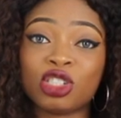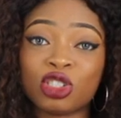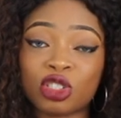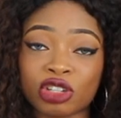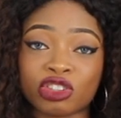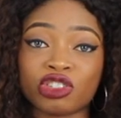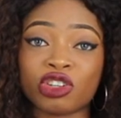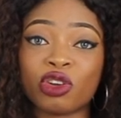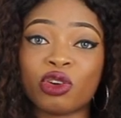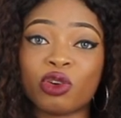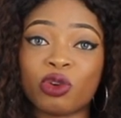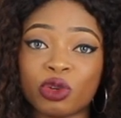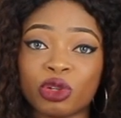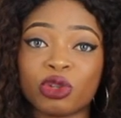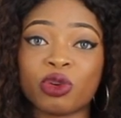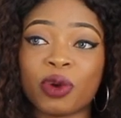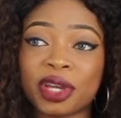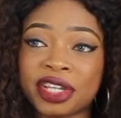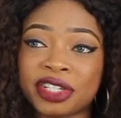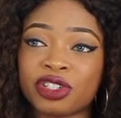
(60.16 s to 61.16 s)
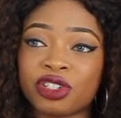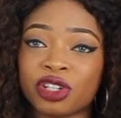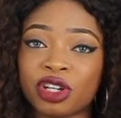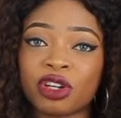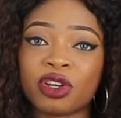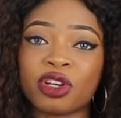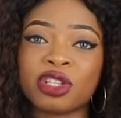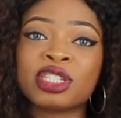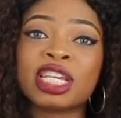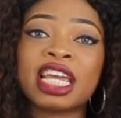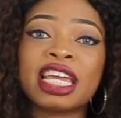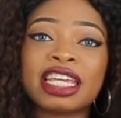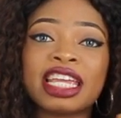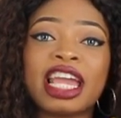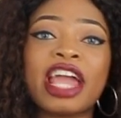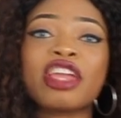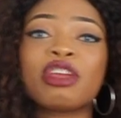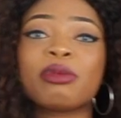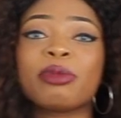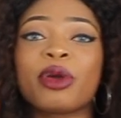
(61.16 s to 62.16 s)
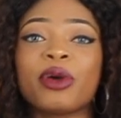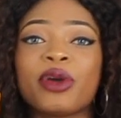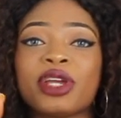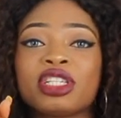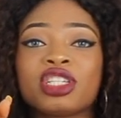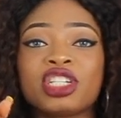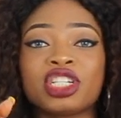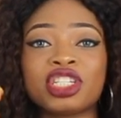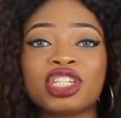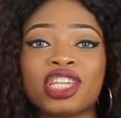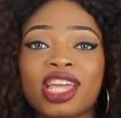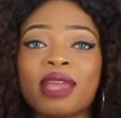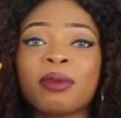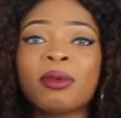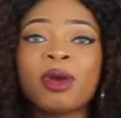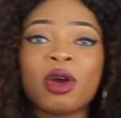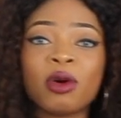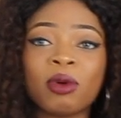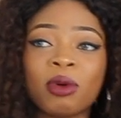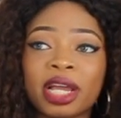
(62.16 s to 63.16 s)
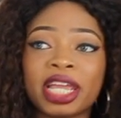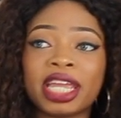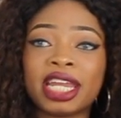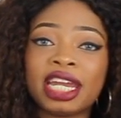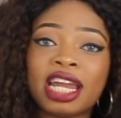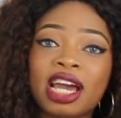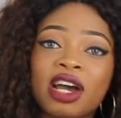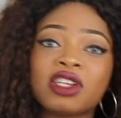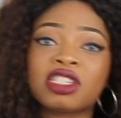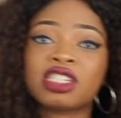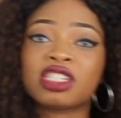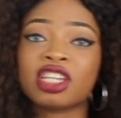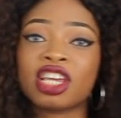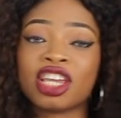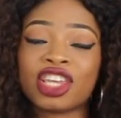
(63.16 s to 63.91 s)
such a good question, because yeah, you'll be going to the gym, working out,